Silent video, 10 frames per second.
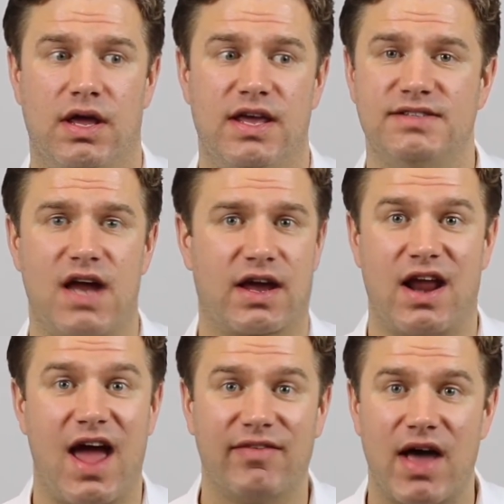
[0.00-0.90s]
he's not going
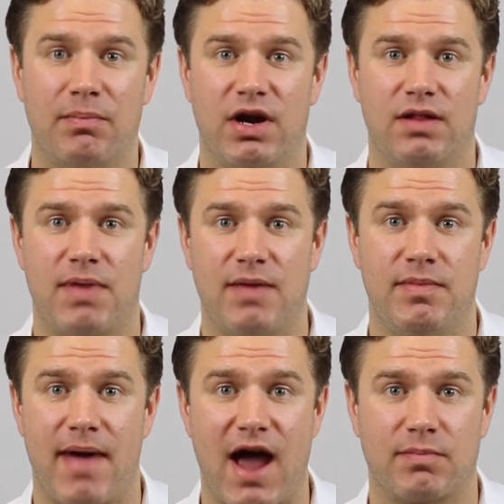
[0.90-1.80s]
to have that money to pay
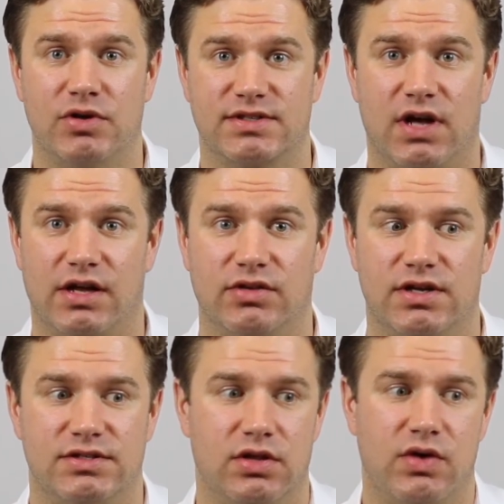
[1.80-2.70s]
me back most
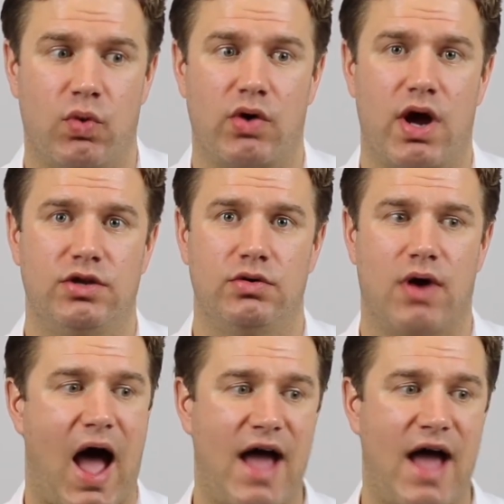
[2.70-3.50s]
likely. So then what do?